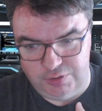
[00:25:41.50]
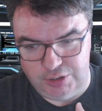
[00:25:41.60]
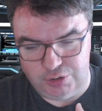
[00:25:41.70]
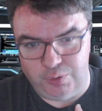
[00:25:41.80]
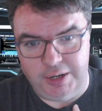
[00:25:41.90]

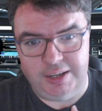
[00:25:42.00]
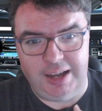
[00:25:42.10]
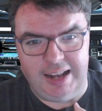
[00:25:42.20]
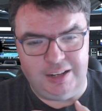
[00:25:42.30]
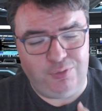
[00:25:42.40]

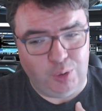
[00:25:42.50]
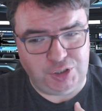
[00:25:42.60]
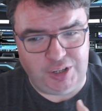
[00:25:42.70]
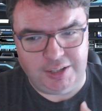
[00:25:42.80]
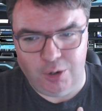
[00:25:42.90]
schizophrenia. And
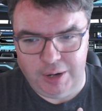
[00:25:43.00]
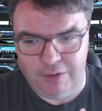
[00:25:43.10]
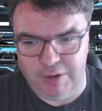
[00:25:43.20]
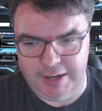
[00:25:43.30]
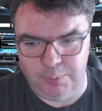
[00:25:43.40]
unfortunately, I don't
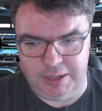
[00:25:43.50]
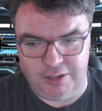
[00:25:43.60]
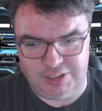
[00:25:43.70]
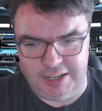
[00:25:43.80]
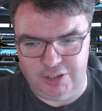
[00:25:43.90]
have anyone
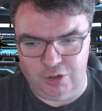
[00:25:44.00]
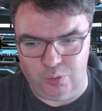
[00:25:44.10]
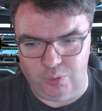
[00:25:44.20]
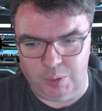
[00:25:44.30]
else I know,